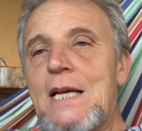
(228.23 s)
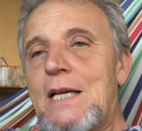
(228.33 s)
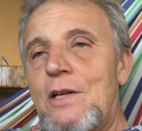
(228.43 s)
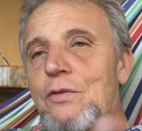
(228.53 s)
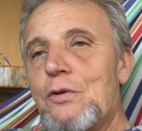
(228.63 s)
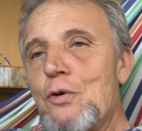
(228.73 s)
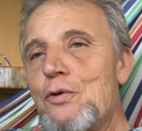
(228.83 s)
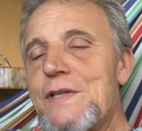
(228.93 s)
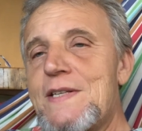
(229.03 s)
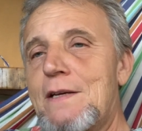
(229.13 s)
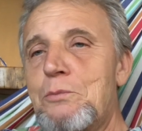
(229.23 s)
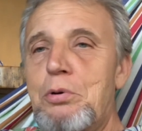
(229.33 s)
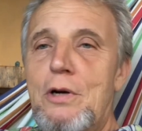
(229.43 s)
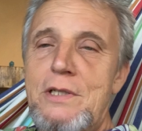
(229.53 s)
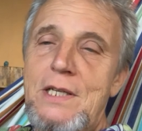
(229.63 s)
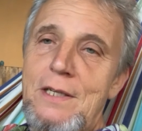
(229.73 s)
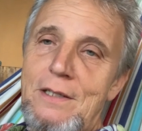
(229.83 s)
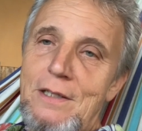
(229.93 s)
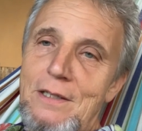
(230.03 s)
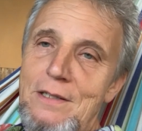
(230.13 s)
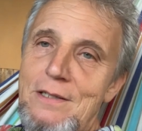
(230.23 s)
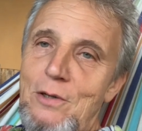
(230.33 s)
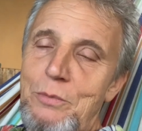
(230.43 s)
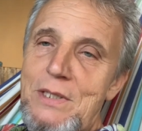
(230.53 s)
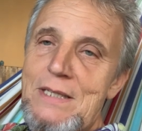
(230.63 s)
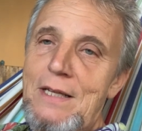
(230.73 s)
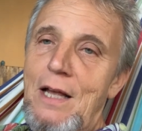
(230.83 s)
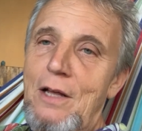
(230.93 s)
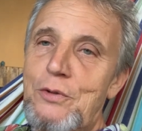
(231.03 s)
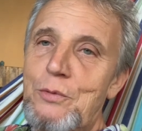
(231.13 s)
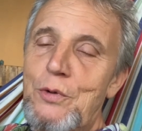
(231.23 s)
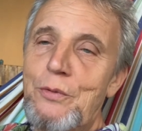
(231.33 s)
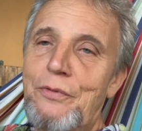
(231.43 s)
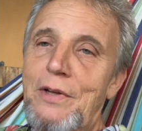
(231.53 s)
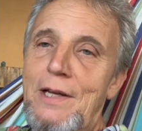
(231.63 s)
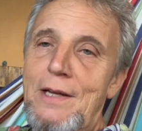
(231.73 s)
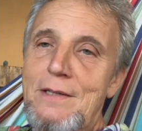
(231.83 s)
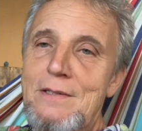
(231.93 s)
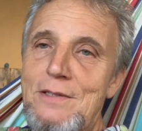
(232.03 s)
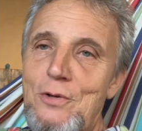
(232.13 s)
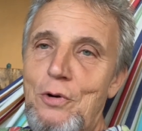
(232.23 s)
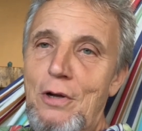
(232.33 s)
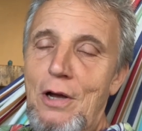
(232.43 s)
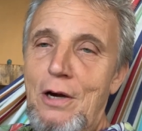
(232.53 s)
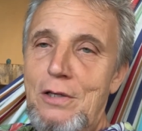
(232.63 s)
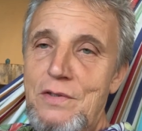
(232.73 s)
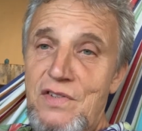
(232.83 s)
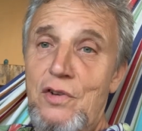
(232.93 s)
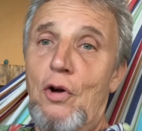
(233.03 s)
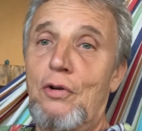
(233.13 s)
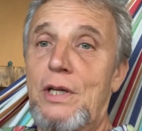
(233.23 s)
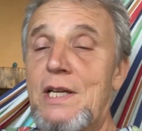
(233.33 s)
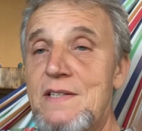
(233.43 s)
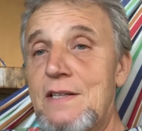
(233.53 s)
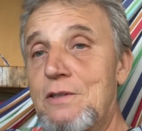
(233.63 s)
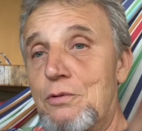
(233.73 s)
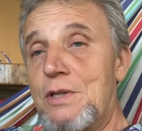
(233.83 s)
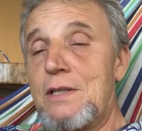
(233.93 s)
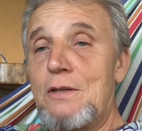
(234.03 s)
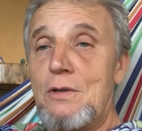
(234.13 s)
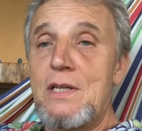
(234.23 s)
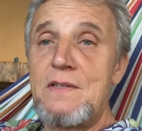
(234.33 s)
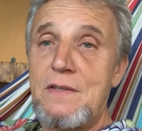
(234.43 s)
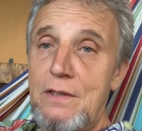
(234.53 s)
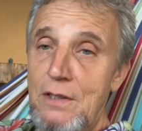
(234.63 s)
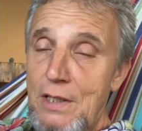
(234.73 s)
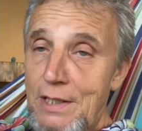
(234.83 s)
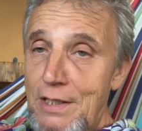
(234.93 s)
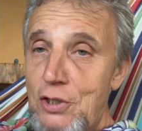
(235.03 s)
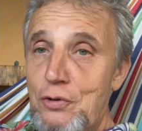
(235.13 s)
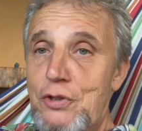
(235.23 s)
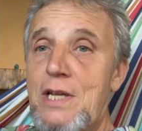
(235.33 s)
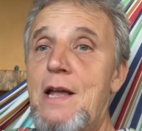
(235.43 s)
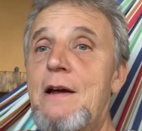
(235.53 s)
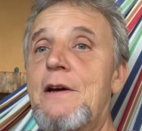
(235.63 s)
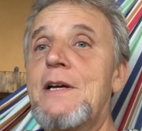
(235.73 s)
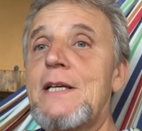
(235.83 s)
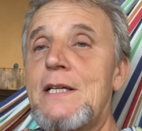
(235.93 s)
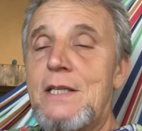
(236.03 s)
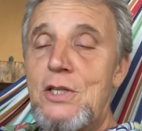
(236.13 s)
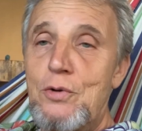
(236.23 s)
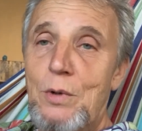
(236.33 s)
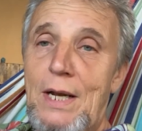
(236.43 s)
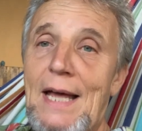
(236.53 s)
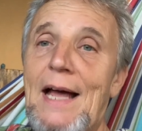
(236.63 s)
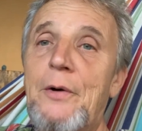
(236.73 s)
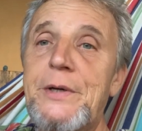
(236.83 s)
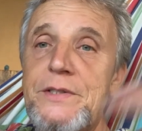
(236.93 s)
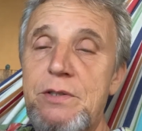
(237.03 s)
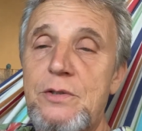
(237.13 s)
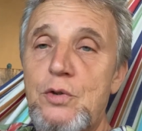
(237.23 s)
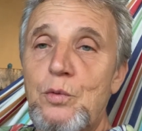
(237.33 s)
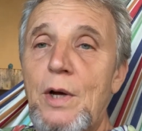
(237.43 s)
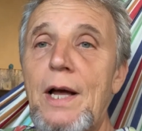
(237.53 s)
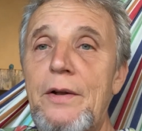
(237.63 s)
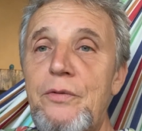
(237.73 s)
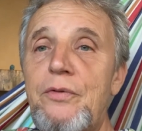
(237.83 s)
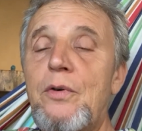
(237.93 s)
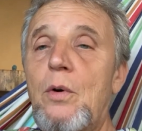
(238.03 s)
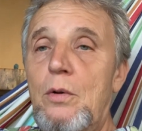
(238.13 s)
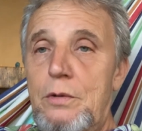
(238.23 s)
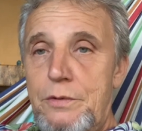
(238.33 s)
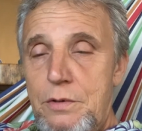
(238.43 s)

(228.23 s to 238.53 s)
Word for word: So the second part here is obviously how do you find your heart song? And I said already, you listen, you dare, you allow it to unfold.